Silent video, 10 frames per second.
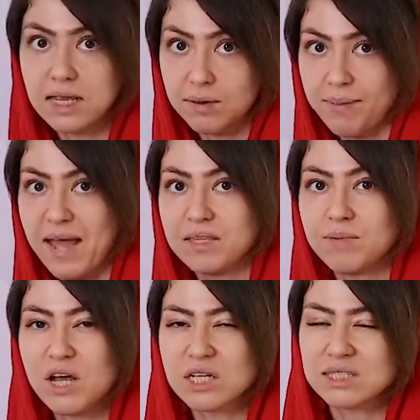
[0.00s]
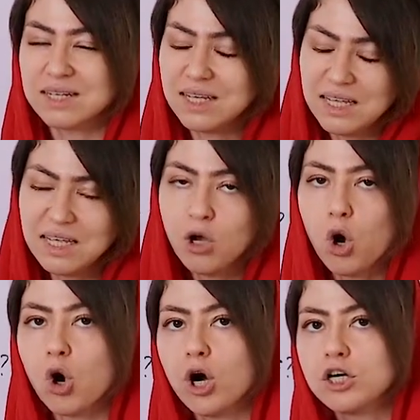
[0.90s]
in bed because he
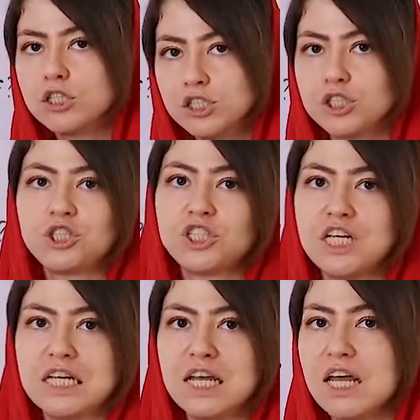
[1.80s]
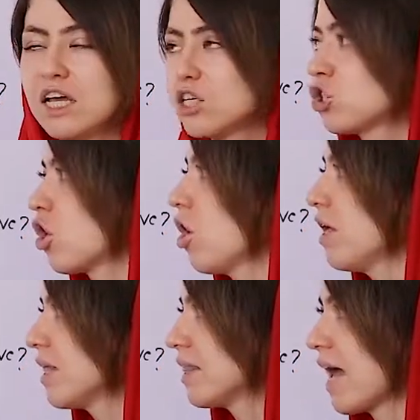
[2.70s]
or she.
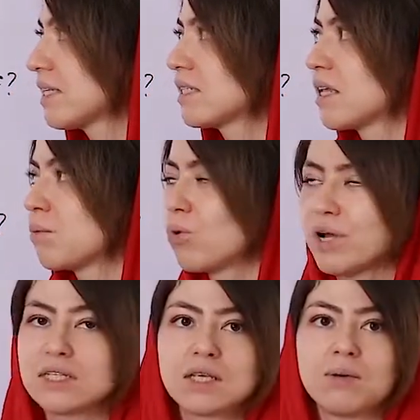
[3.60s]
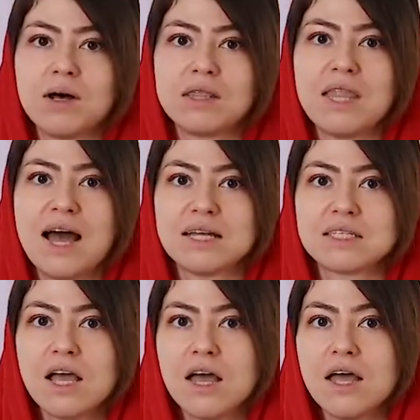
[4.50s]
So, that's the point about
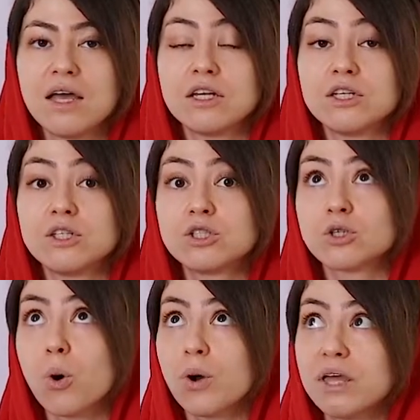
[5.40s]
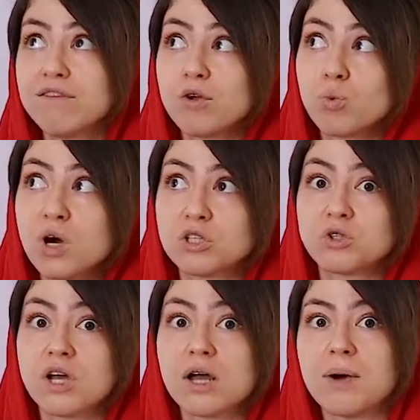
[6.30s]
that. So if you want
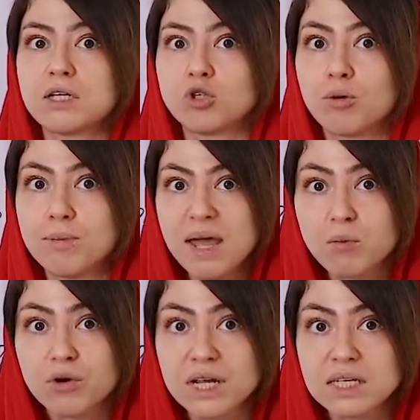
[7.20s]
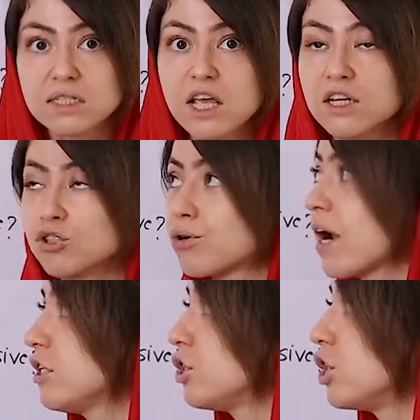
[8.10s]
to talk about your memories,
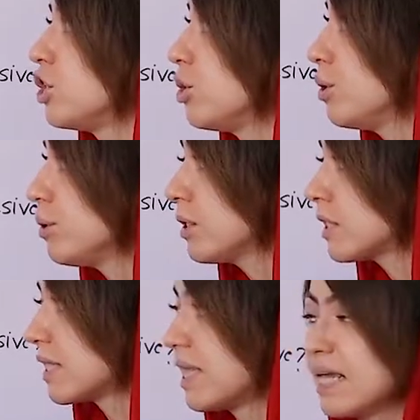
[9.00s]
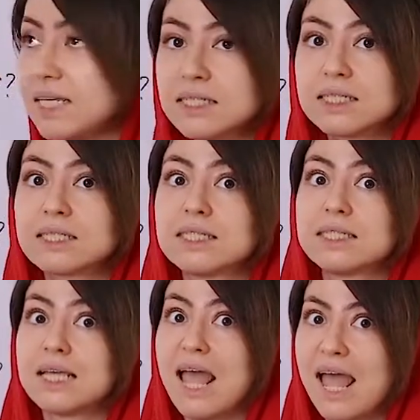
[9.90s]
try to use this
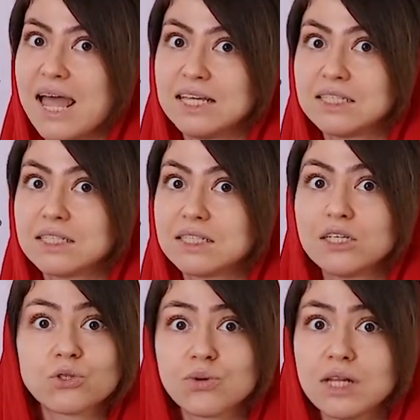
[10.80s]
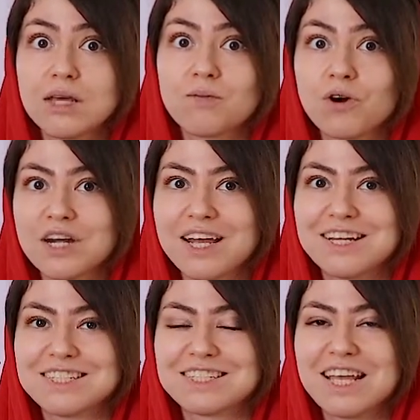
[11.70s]
tense. It's really
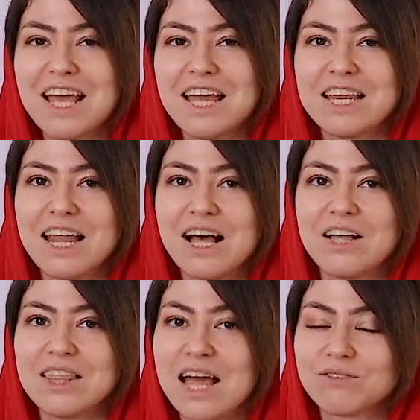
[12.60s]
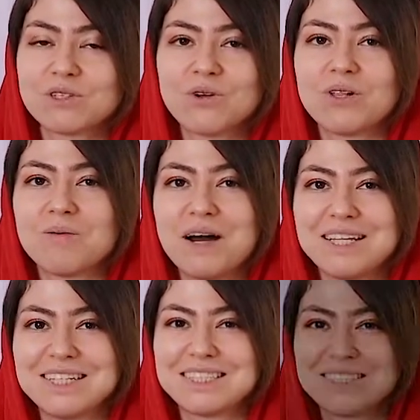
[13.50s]
important. Now that was all
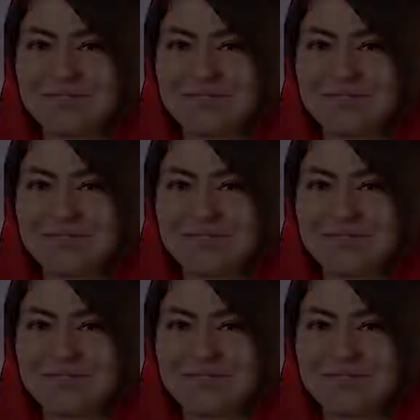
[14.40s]
about it.